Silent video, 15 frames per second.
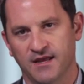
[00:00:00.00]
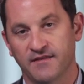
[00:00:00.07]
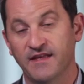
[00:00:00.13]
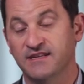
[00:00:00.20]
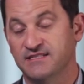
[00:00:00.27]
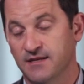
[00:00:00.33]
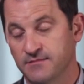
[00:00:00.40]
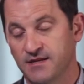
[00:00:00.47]
and
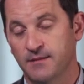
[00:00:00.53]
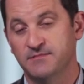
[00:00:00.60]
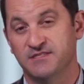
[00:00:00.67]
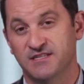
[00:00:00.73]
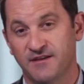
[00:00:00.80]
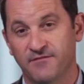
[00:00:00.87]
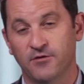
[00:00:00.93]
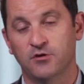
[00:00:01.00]
that's sometimes
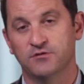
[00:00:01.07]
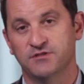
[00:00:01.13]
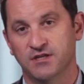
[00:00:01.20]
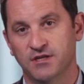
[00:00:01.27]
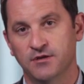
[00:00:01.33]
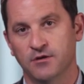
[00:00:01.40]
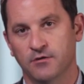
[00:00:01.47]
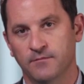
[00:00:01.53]
difficult to
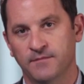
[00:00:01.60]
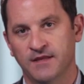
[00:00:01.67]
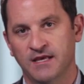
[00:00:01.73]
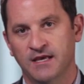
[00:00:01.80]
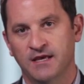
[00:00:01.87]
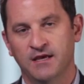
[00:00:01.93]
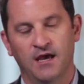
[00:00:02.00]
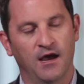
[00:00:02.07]
do.
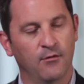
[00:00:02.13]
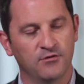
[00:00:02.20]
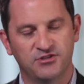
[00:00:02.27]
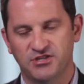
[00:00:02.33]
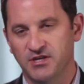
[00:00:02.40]
A